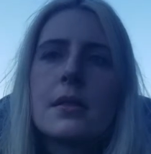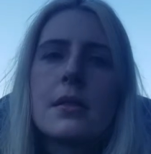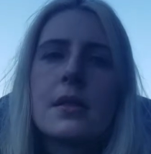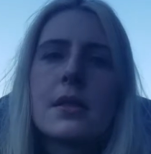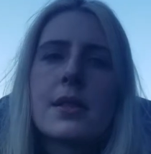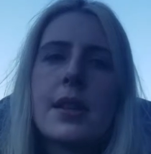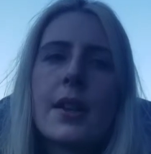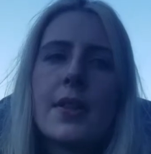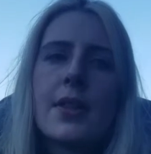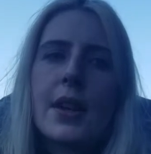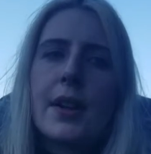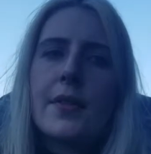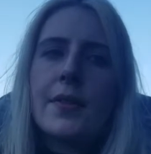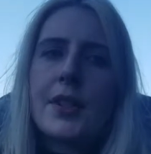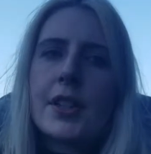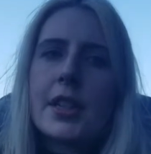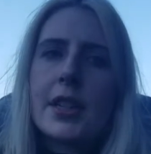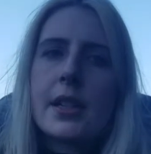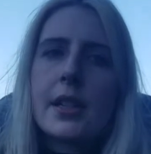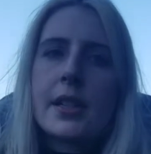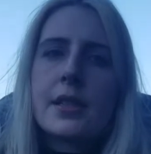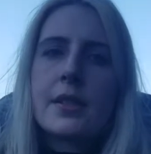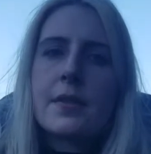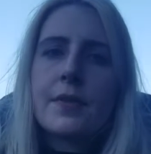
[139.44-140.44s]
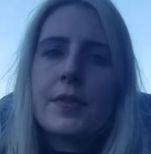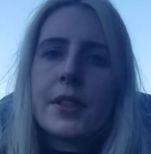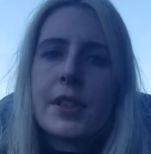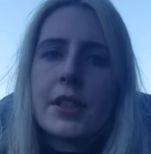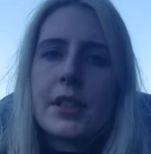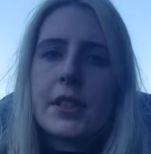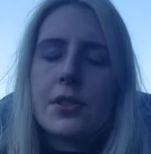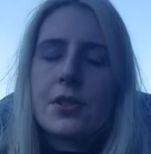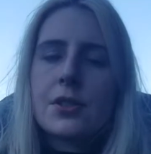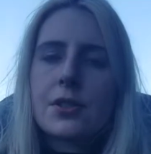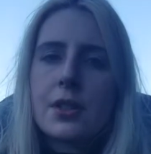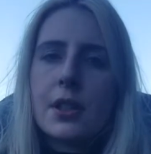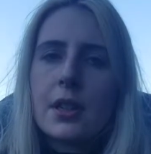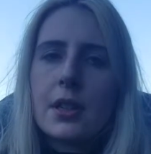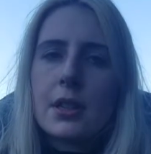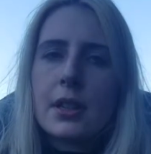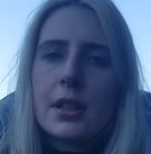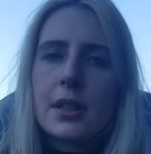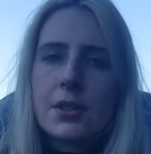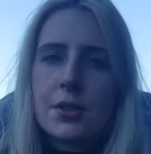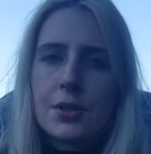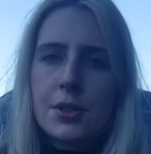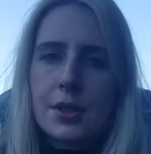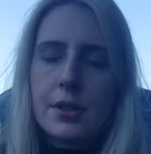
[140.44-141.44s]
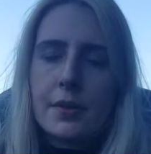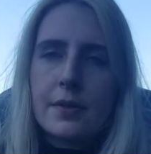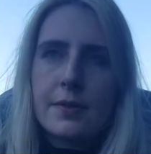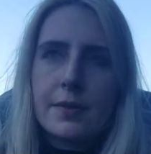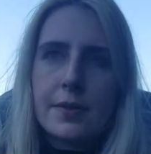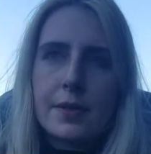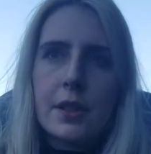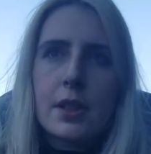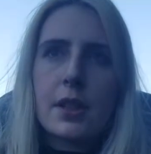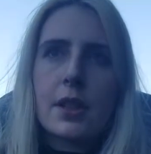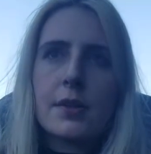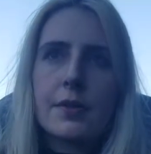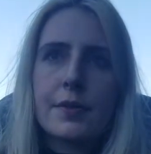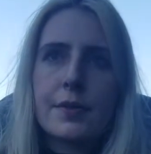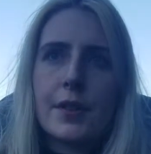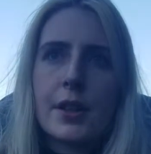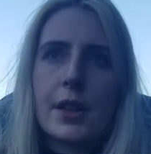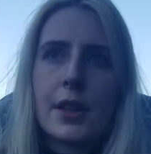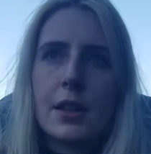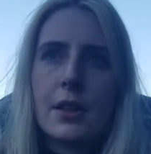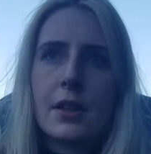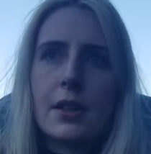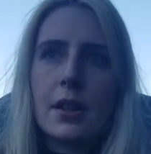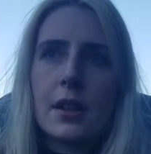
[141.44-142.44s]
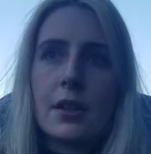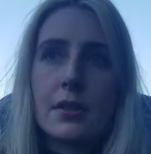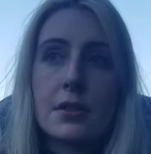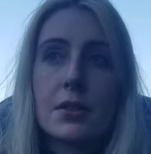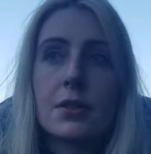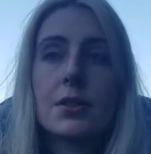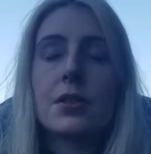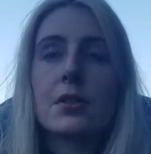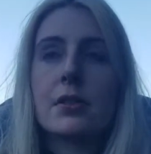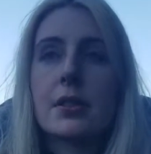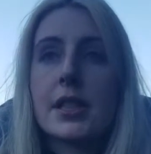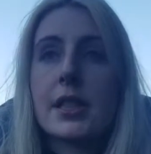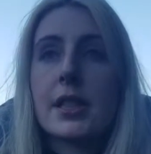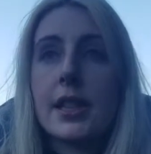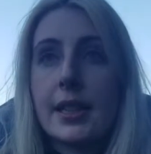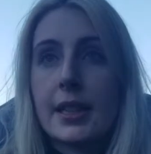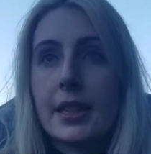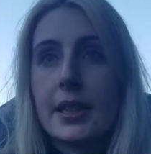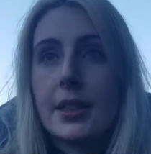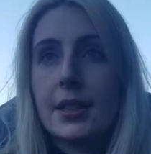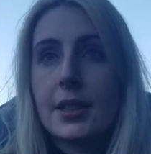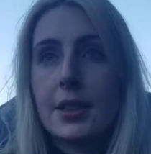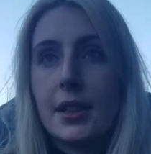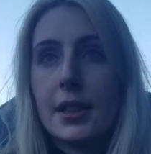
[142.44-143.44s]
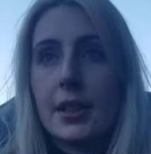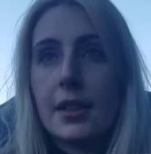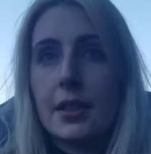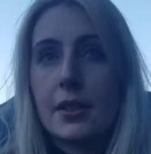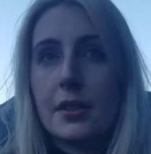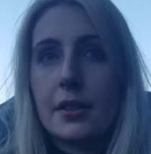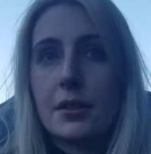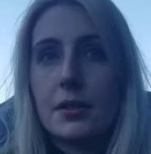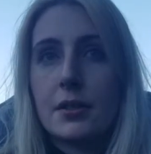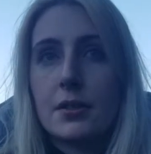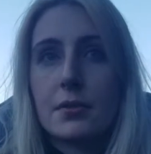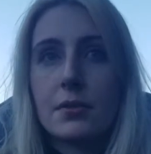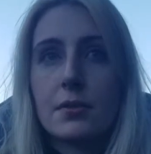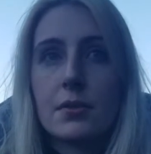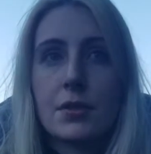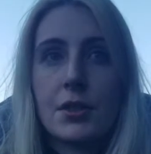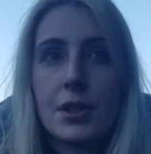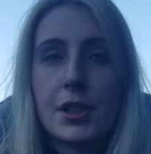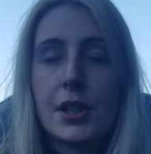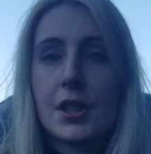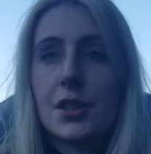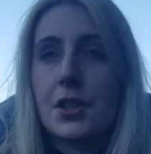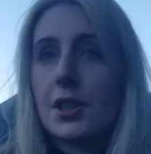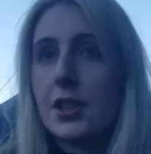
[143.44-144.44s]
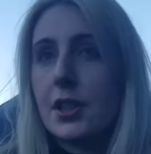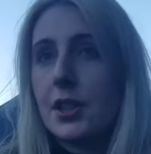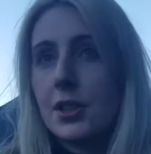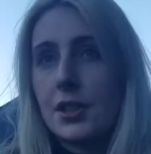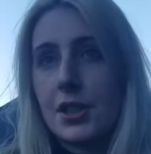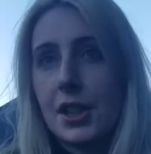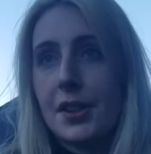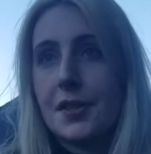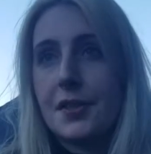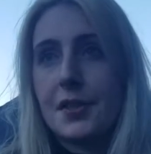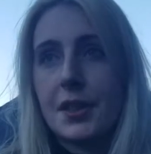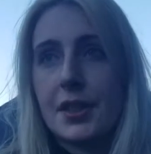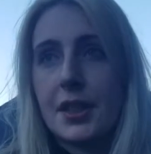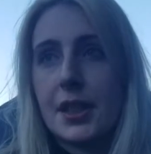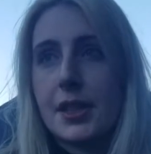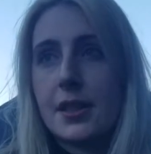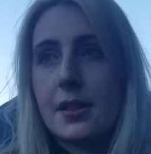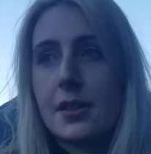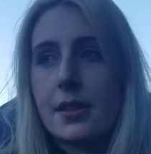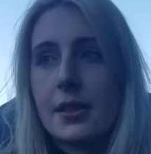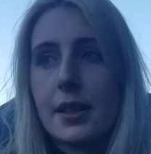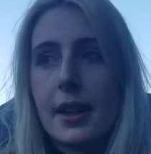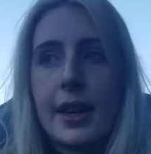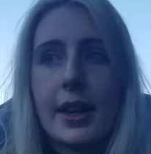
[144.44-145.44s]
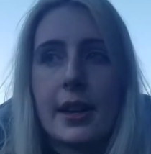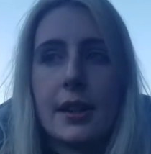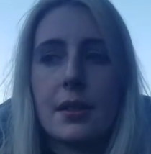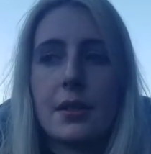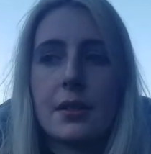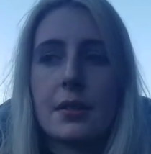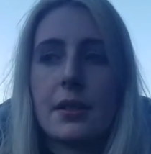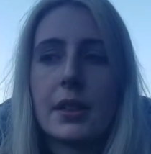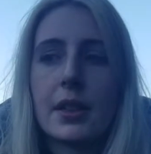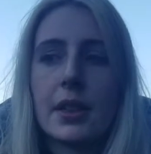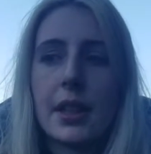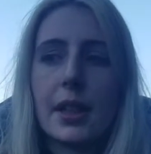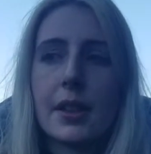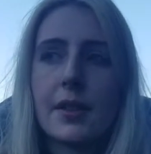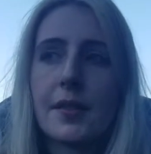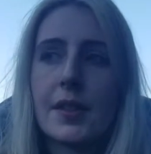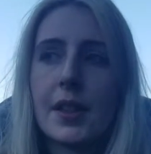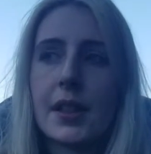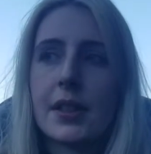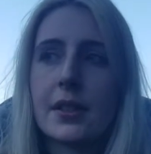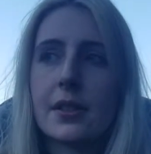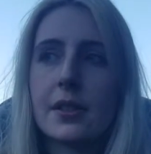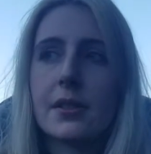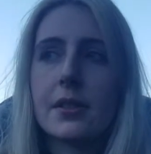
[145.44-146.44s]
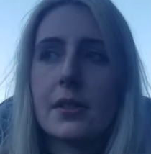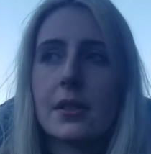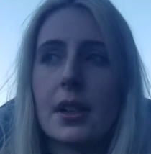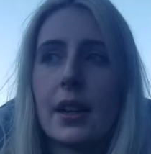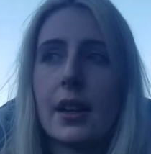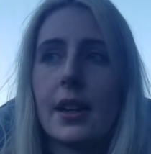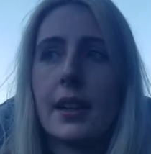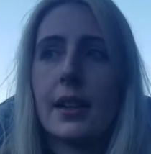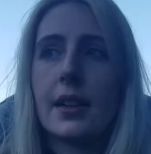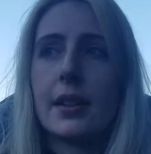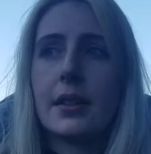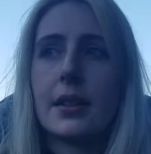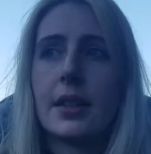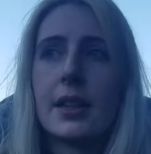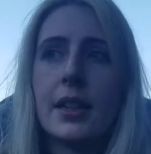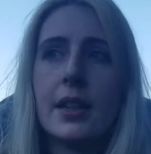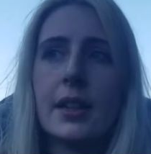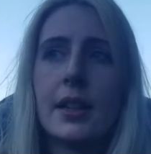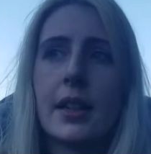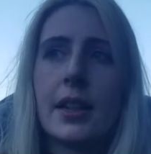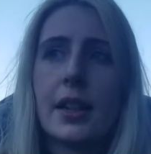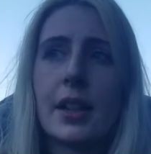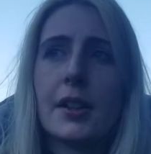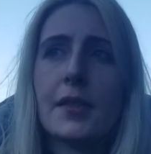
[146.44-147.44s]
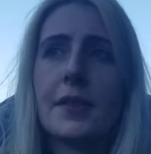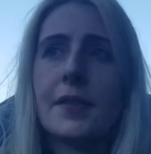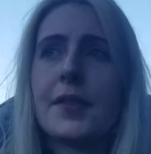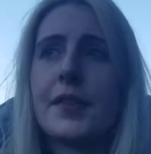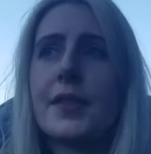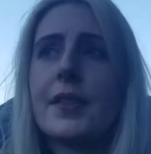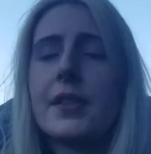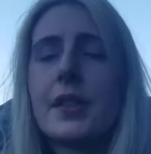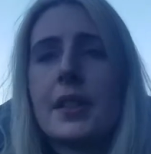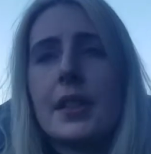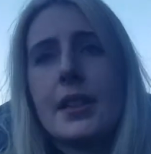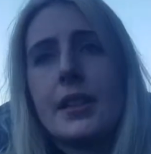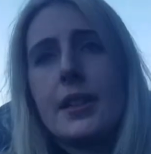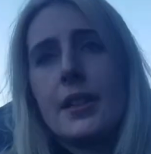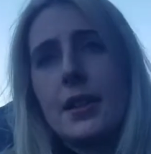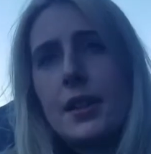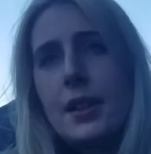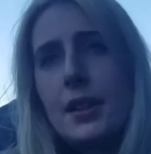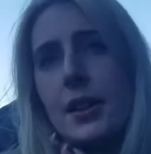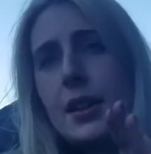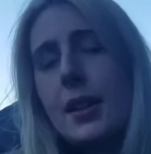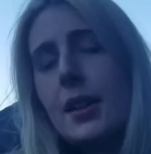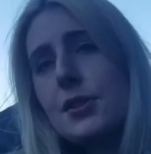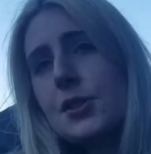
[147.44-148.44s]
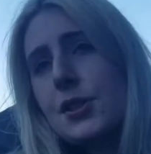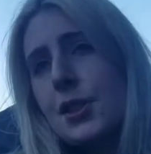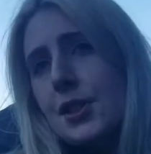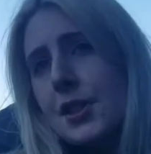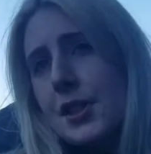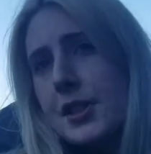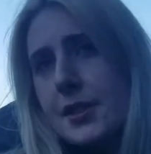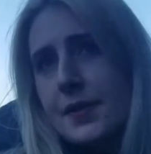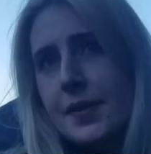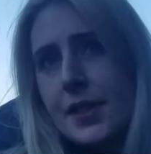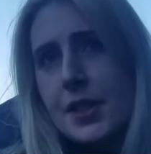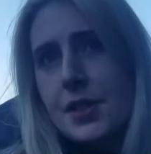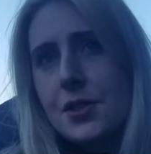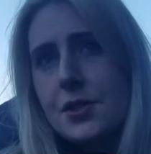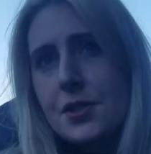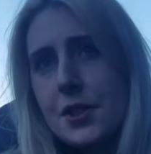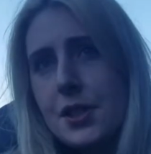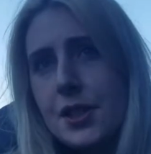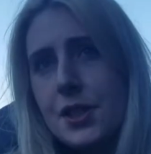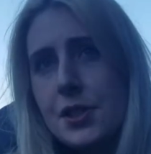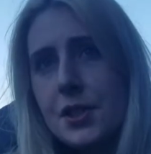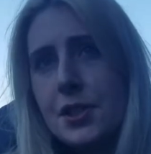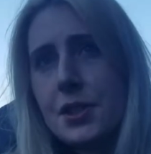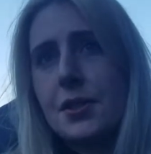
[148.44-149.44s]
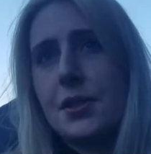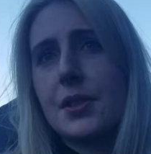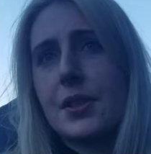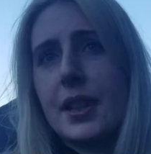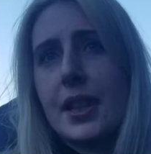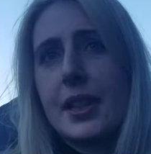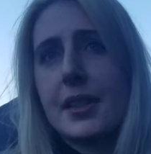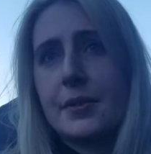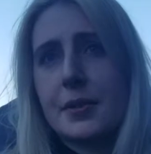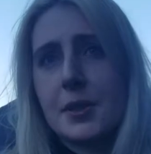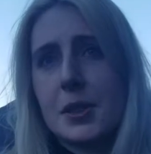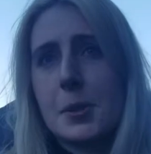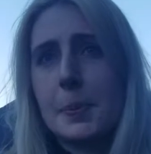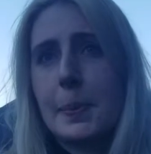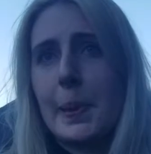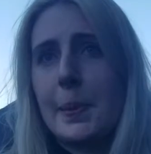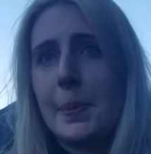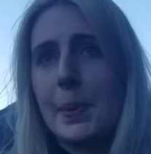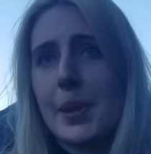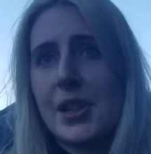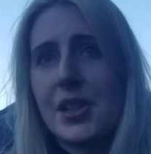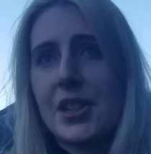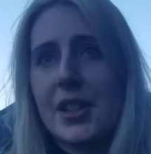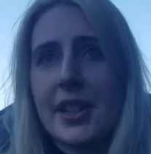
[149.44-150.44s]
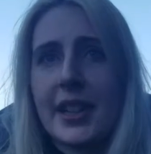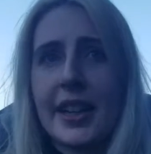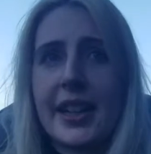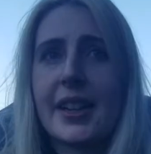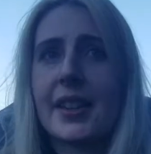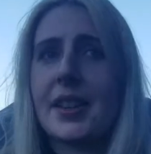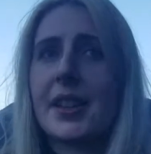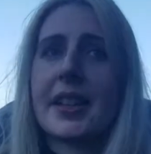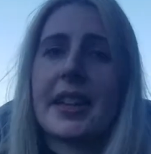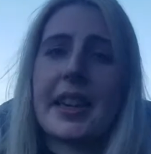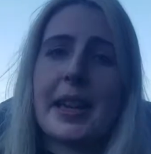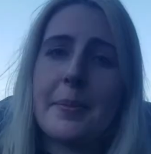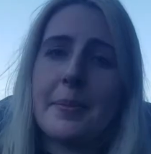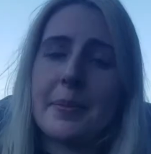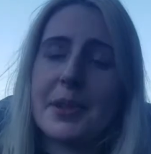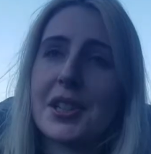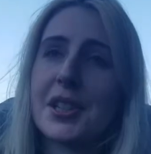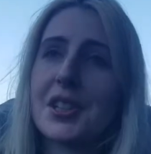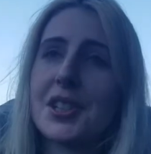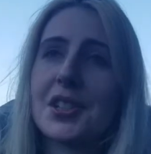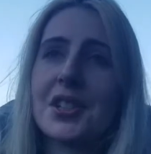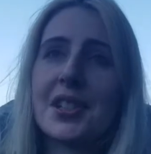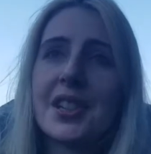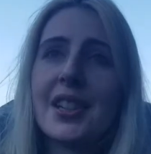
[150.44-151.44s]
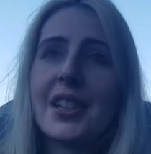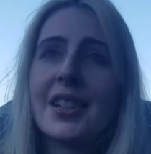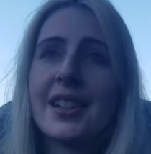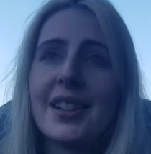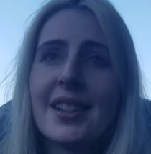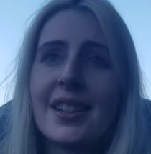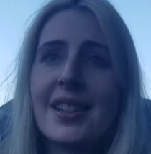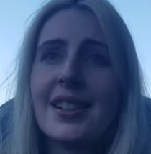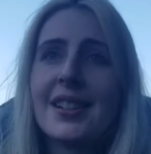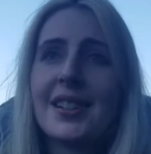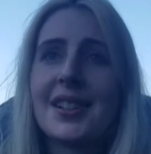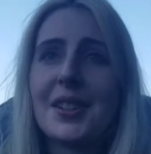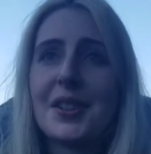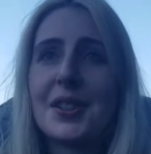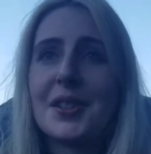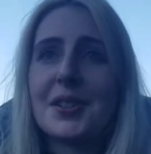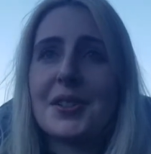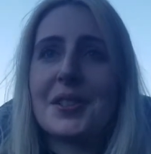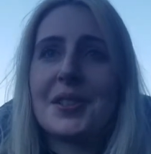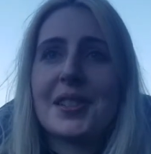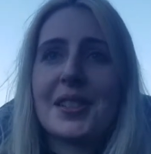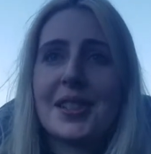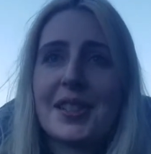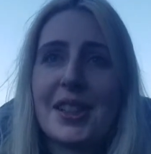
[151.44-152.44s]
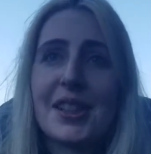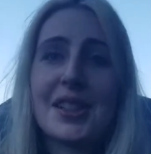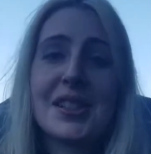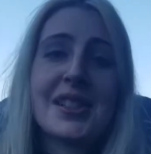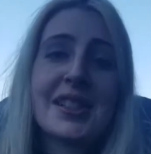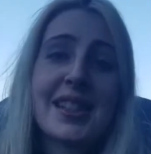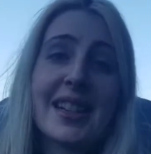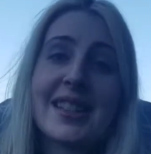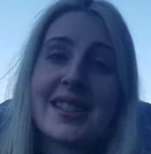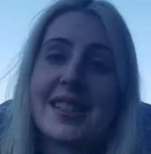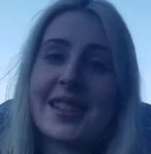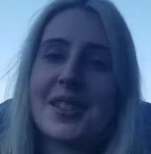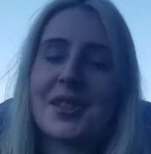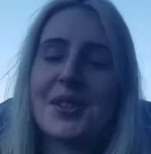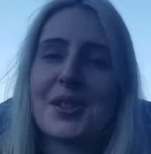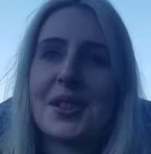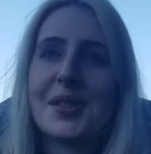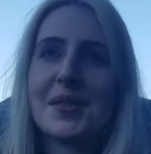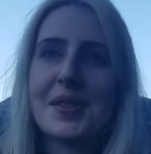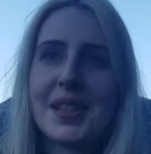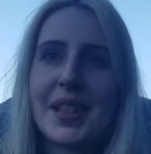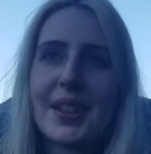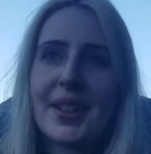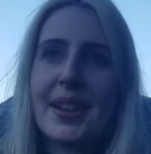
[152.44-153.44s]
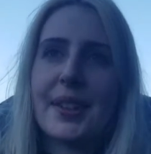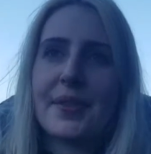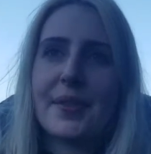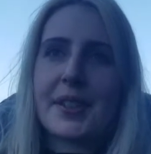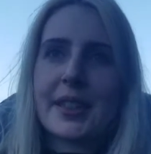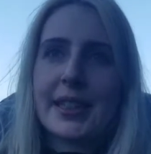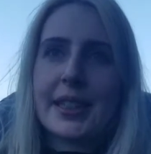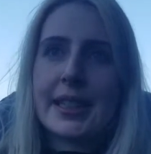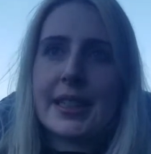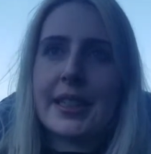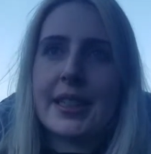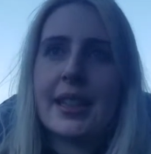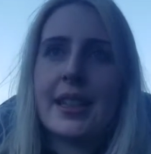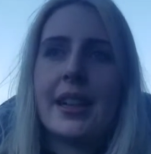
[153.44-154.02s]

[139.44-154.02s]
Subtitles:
South Africa has a very strong history of oral storytelling and oral tradition in general. That's how a lot of things, a lot of alternative history to kind of what's published in like the Cambridge, concise history of South Africa.